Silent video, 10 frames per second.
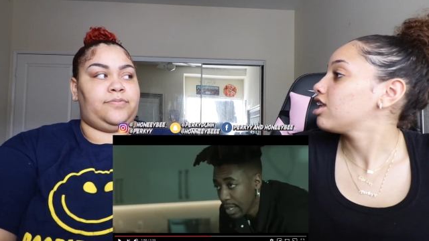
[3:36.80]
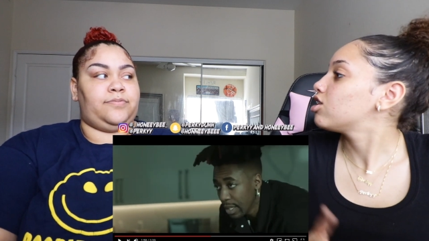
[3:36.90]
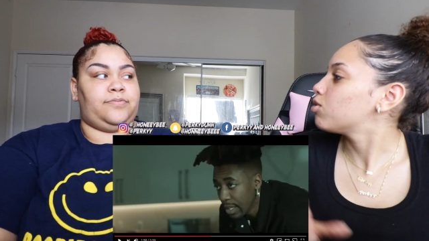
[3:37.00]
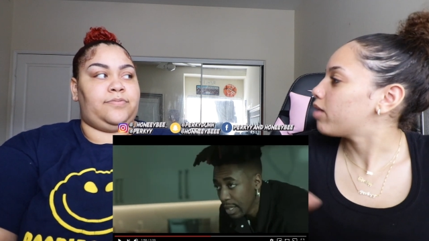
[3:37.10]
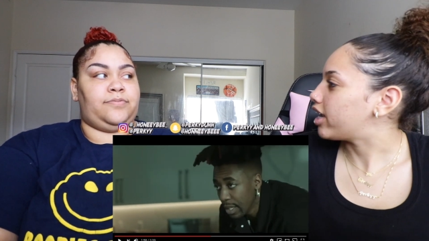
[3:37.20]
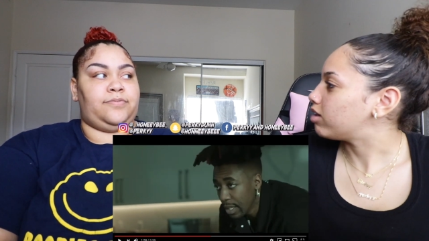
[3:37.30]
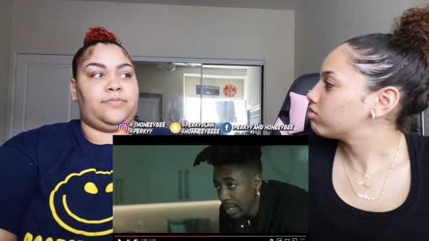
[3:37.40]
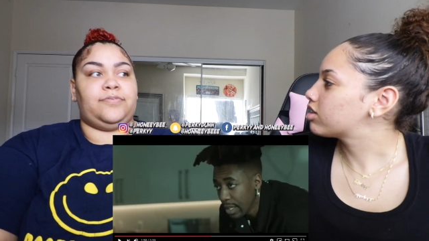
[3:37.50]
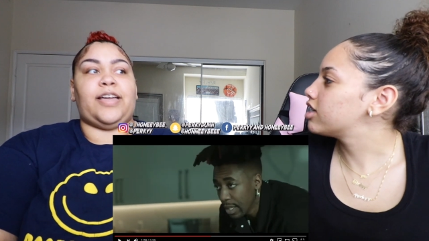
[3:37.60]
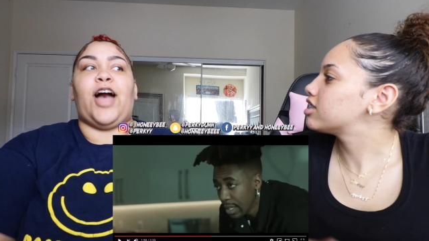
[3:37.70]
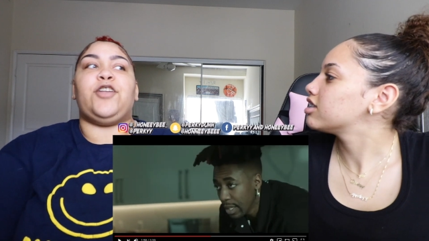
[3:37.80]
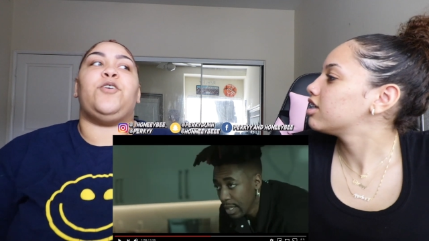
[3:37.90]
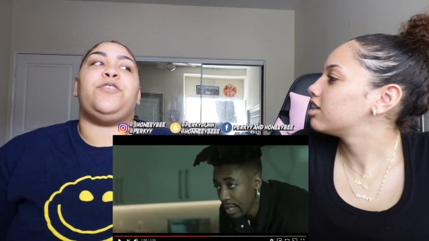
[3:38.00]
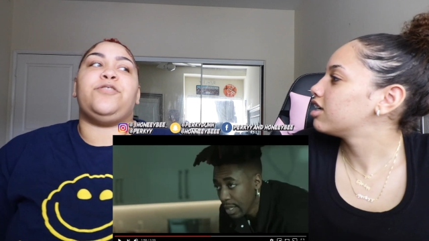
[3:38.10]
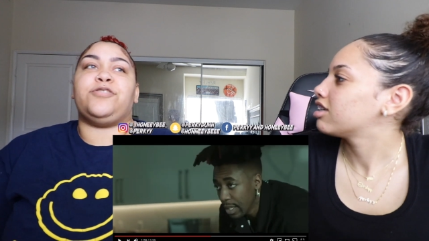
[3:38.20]
Speaker 1: You're right. Like I
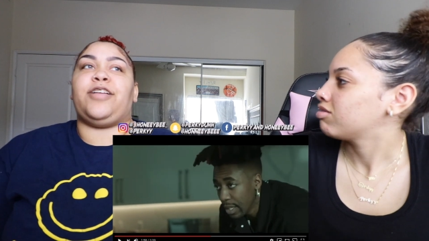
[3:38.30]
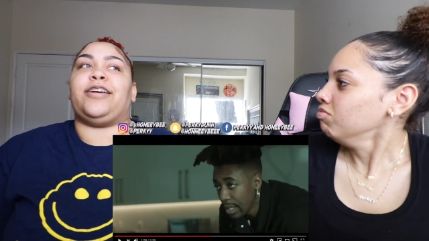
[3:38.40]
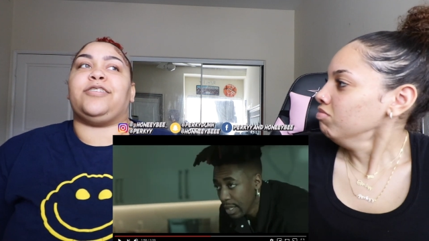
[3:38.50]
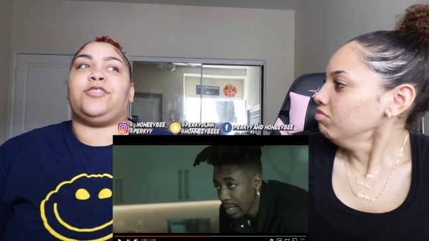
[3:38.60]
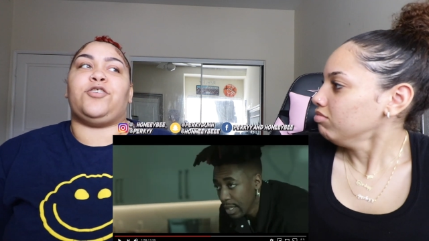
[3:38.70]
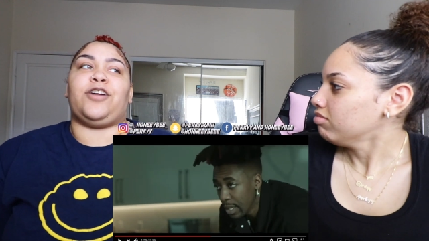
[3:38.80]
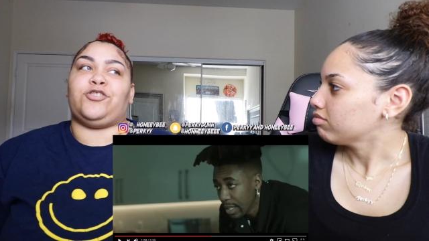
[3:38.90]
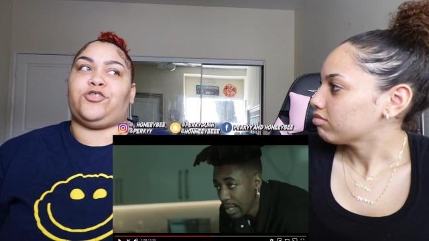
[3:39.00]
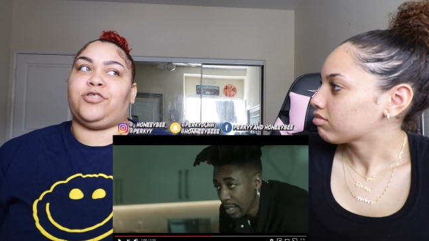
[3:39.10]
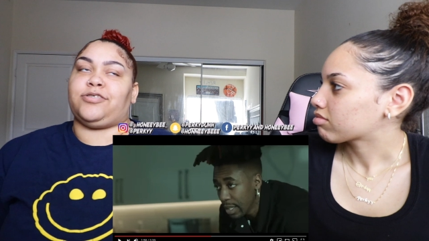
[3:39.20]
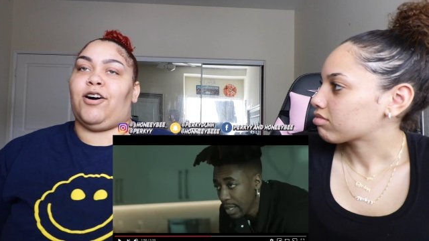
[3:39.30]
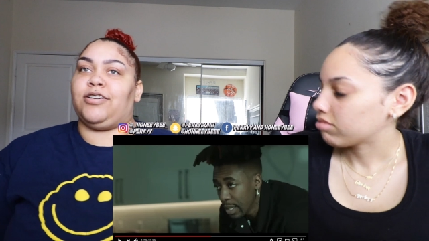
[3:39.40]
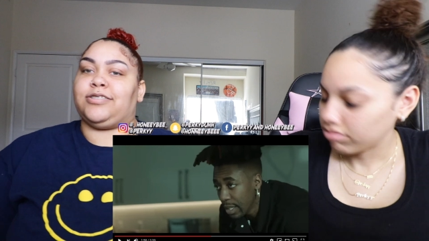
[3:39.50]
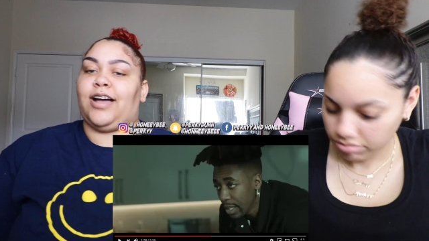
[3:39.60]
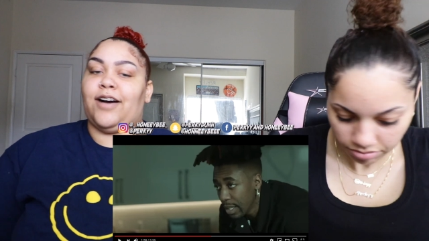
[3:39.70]
know these are like they're not just
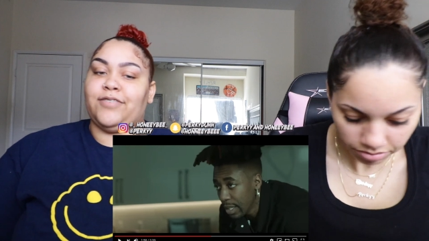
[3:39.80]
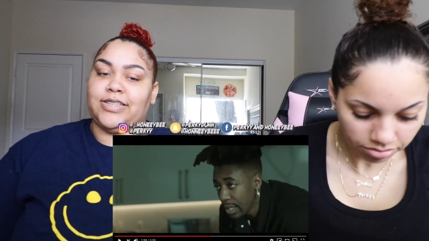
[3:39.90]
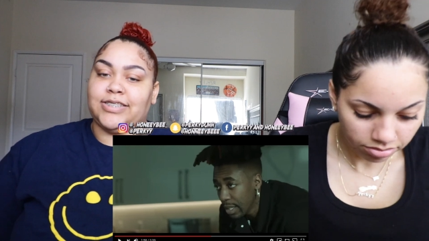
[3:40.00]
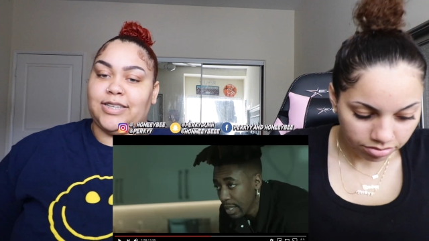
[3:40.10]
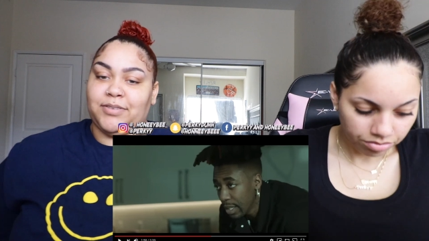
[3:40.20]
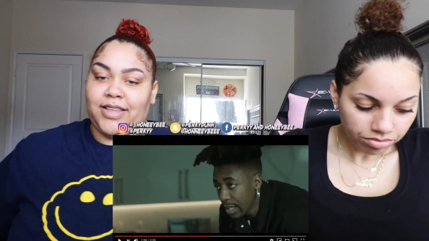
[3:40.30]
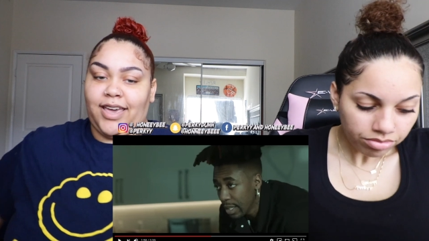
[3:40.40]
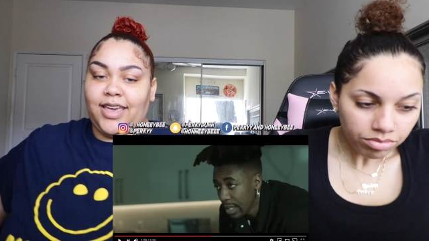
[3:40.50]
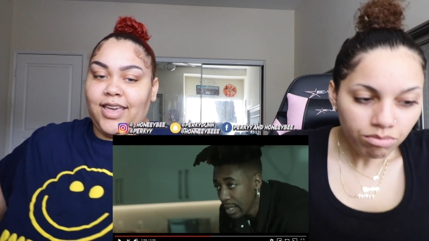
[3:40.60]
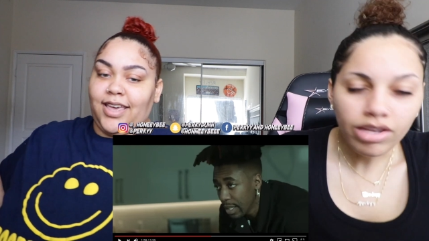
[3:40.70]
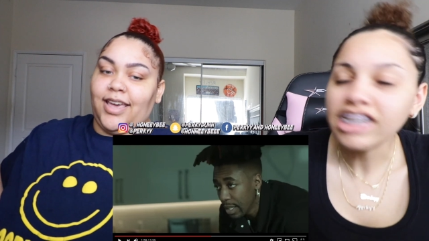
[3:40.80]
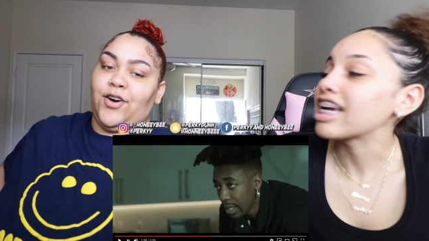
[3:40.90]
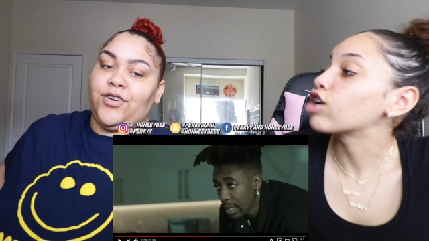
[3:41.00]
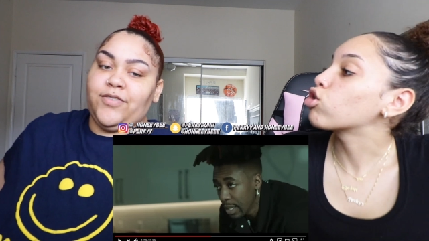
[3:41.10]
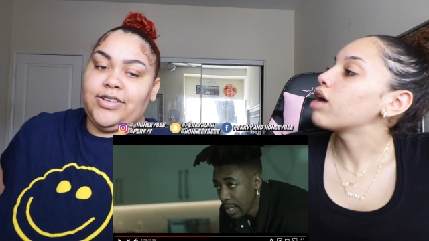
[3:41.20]
songs, obviously, but like it's
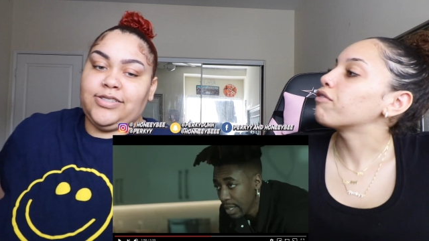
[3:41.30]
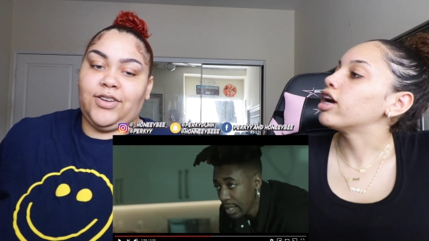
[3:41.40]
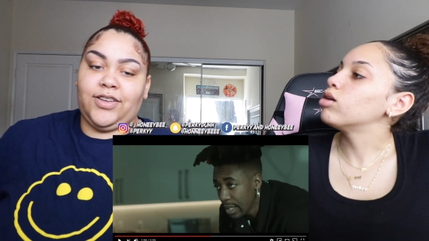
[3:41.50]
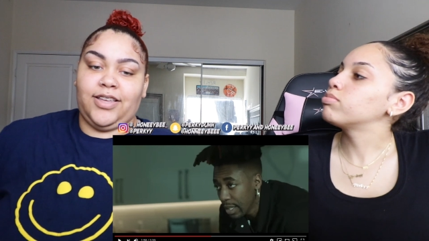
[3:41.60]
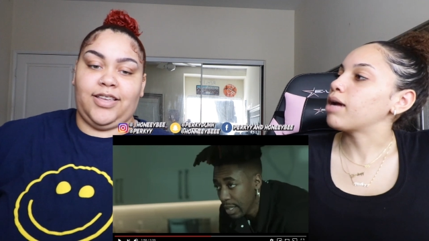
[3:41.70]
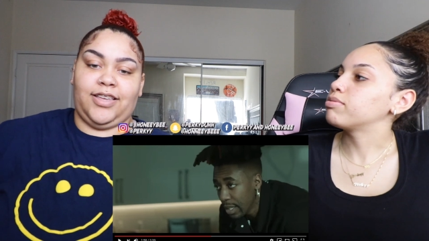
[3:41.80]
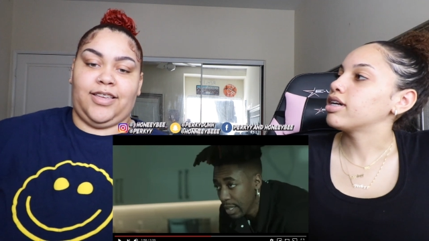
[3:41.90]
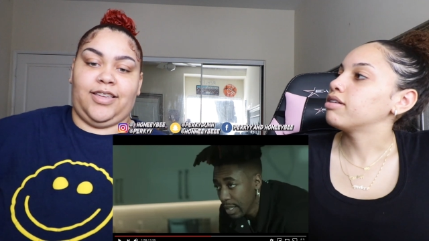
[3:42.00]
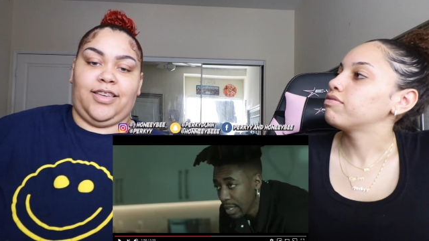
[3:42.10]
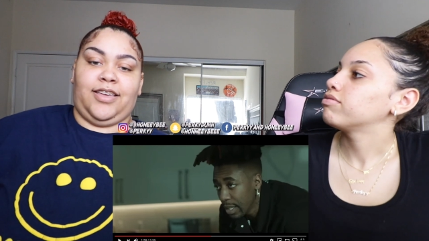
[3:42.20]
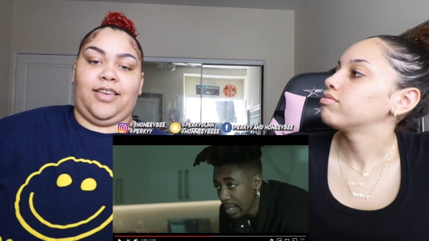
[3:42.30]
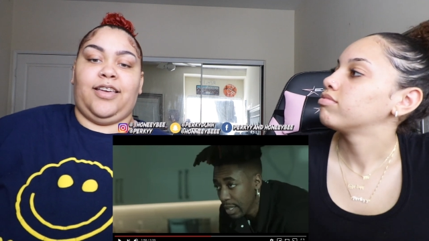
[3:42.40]
like a cry for help type stuff.